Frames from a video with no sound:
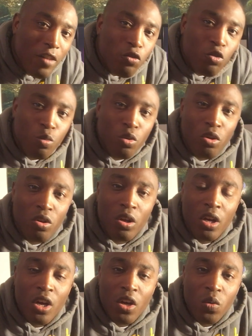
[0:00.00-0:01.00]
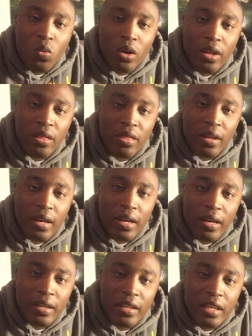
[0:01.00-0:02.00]
comfortable with
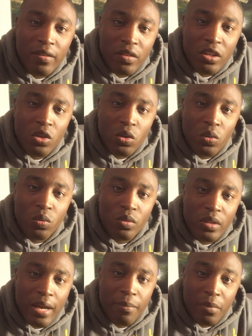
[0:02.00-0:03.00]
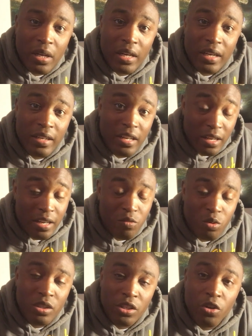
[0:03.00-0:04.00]
giving you that money, and
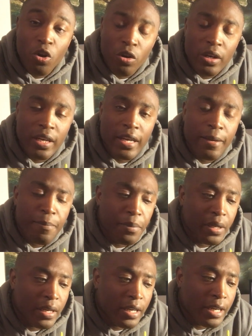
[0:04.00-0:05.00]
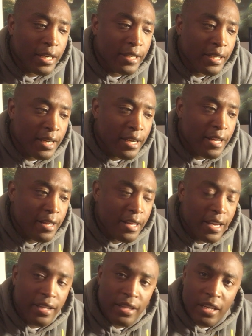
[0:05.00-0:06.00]
really you're earning it, but
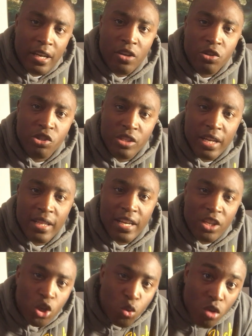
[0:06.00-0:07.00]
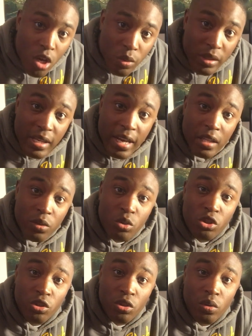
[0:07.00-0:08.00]
they understand that you know exactly
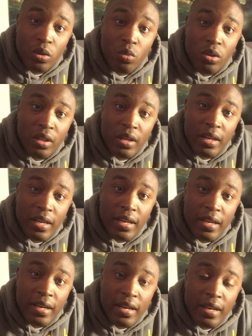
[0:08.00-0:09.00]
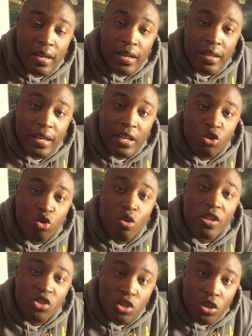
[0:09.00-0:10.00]
what you're doing with it, and they can
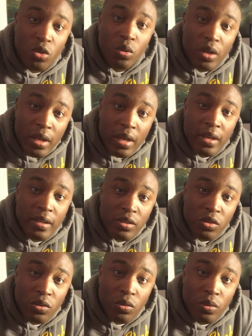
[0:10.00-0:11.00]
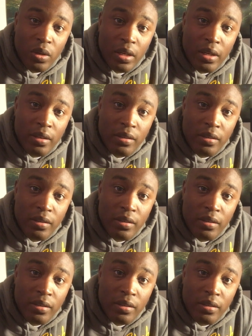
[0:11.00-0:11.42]
trust you to